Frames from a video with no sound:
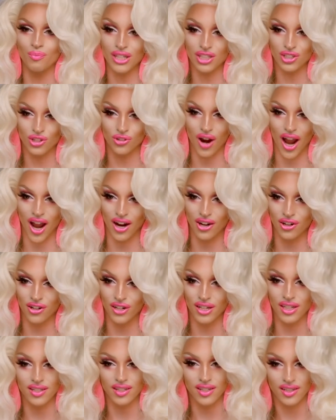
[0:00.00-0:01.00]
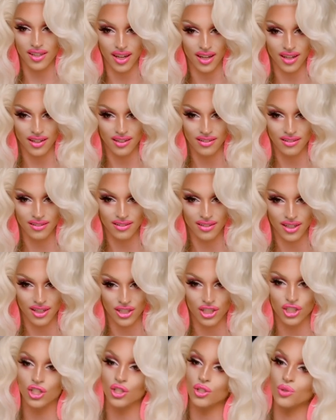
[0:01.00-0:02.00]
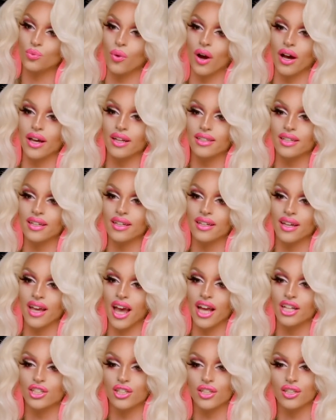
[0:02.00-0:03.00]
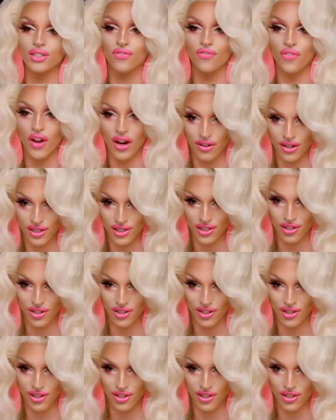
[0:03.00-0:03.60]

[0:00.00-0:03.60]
Miz Cracker is thin, she's white, and she's very